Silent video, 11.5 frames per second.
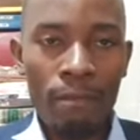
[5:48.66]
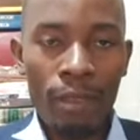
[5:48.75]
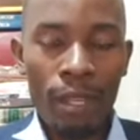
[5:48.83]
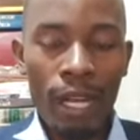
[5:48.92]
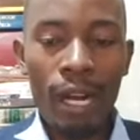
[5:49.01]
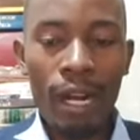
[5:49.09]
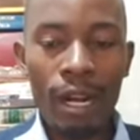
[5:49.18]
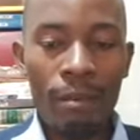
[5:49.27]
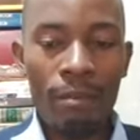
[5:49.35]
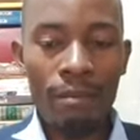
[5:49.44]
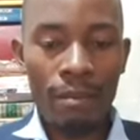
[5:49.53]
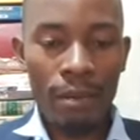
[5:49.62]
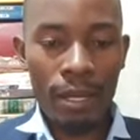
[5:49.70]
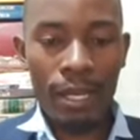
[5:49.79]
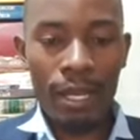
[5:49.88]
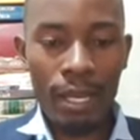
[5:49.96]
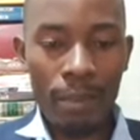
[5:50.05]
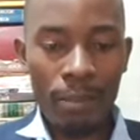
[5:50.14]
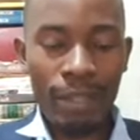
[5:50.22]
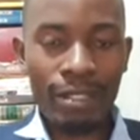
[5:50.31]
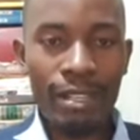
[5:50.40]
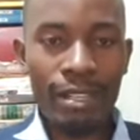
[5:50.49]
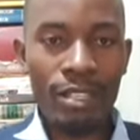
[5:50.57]
a
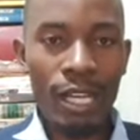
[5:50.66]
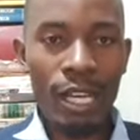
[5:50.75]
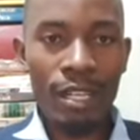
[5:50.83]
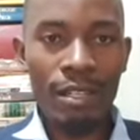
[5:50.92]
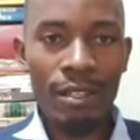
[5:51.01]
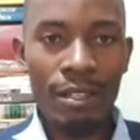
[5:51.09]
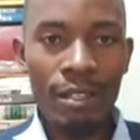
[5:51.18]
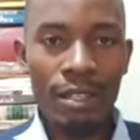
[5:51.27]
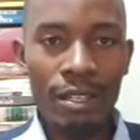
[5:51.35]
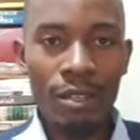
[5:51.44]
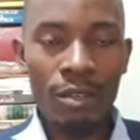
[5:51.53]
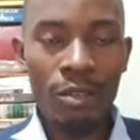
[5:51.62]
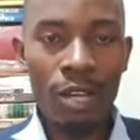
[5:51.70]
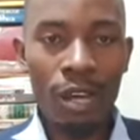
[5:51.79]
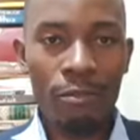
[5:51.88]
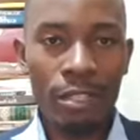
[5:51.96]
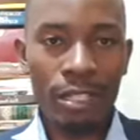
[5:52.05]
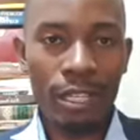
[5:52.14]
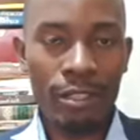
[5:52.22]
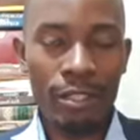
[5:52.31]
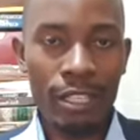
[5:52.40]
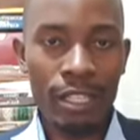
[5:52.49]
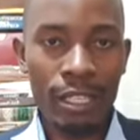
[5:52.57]
passenger, you have a taxi.
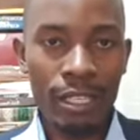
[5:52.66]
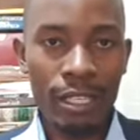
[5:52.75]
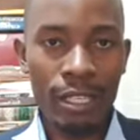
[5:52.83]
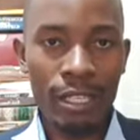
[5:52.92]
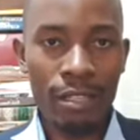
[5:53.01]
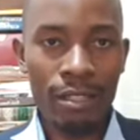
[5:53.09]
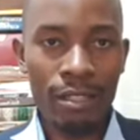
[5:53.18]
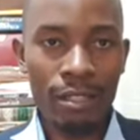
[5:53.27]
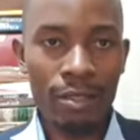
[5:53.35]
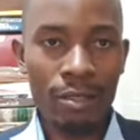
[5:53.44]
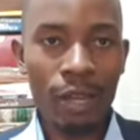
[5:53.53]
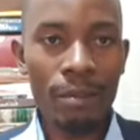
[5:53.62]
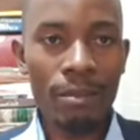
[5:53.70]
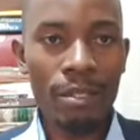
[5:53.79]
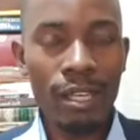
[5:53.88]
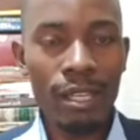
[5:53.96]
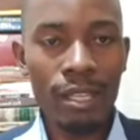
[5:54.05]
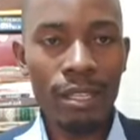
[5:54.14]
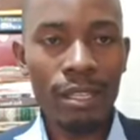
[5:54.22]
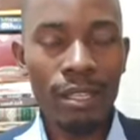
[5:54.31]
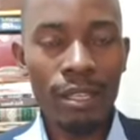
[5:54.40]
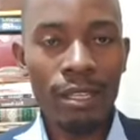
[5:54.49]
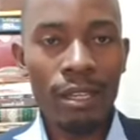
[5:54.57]
So I'm saying,
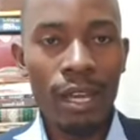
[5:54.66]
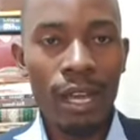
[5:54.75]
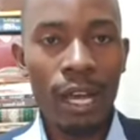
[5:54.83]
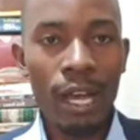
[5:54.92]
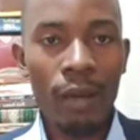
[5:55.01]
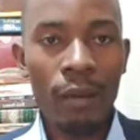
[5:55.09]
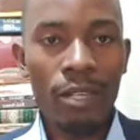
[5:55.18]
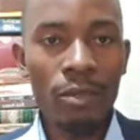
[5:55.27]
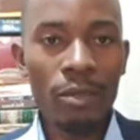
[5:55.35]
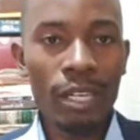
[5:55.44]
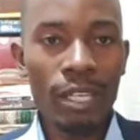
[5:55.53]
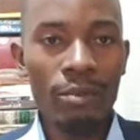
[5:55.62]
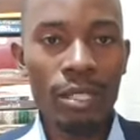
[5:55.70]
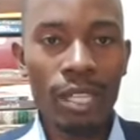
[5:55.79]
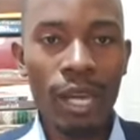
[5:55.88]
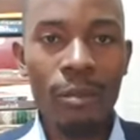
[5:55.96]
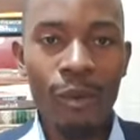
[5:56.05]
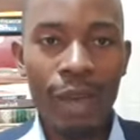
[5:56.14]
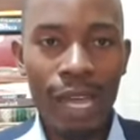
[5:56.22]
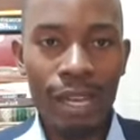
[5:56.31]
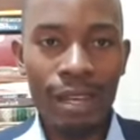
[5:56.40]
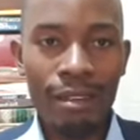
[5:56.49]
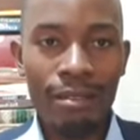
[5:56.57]
I want you to take me somewhere.
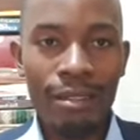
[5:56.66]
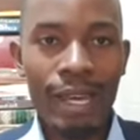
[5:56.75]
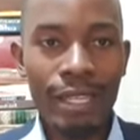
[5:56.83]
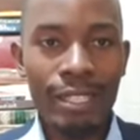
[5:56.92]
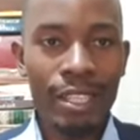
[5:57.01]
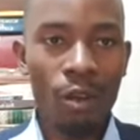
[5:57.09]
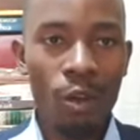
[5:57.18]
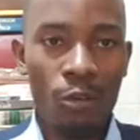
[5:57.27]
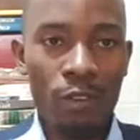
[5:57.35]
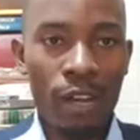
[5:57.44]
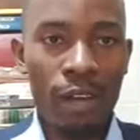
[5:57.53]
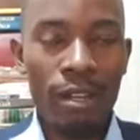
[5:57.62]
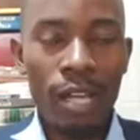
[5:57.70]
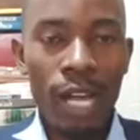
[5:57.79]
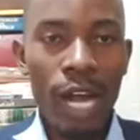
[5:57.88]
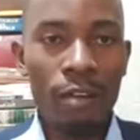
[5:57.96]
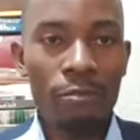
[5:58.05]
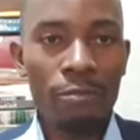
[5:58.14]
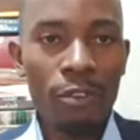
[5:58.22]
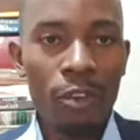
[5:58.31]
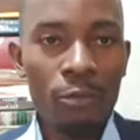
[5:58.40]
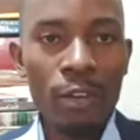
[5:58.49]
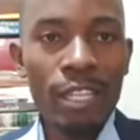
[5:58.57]
That is the offer. I've
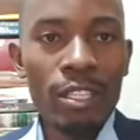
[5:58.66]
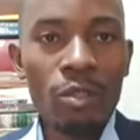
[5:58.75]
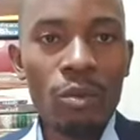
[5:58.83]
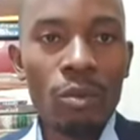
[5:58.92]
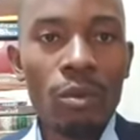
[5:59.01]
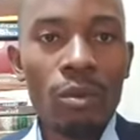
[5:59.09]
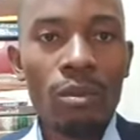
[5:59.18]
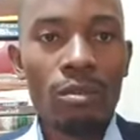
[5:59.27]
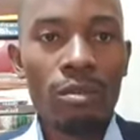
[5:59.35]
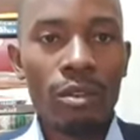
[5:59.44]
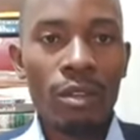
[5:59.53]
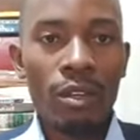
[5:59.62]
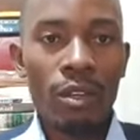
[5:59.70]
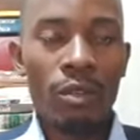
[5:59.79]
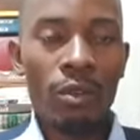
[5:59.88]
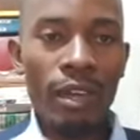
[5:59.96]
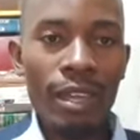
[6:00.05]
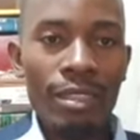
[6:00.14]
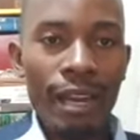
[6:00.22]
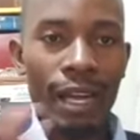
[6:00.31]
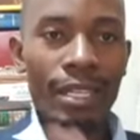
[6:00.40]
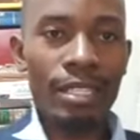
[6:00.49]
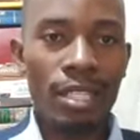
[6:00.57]
offered you. You either
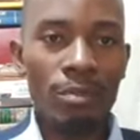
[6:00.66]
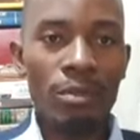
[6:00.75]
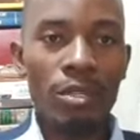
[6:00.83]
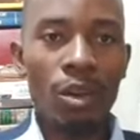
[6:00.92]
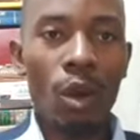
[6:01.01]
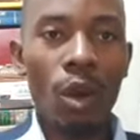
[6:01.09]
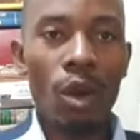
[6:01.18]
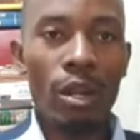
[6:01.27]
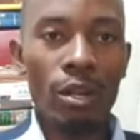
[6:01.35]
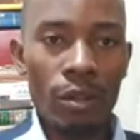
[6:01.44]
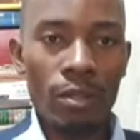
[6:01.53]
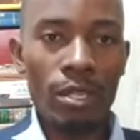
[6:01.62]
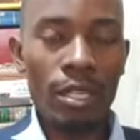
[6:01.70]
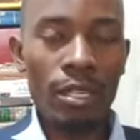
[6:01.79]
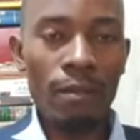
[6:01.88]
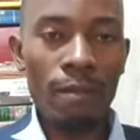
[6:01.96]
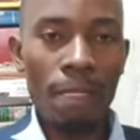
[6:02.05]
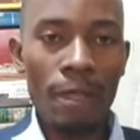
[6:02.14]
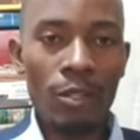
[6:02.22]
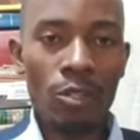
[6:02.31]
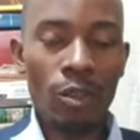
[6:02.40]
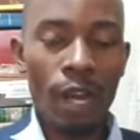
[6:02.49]
accept or not. So I'm